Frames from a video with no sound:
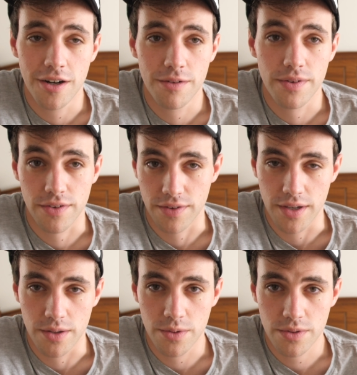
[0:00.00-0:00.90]
of
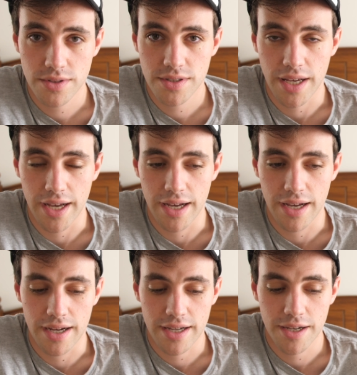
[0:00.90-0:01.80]
sequels,
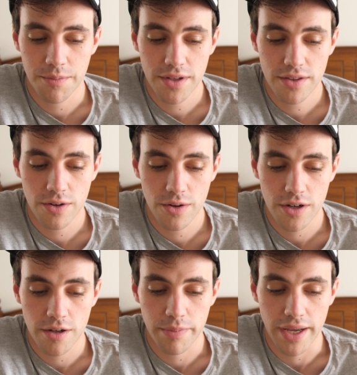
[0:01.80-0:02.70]
uh, can we
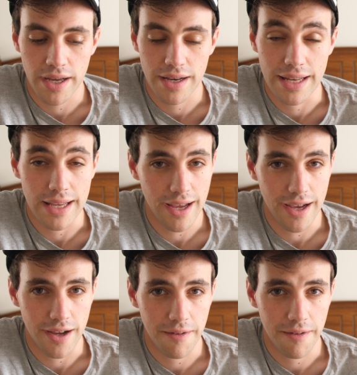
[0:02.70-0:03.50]
talk about Nier?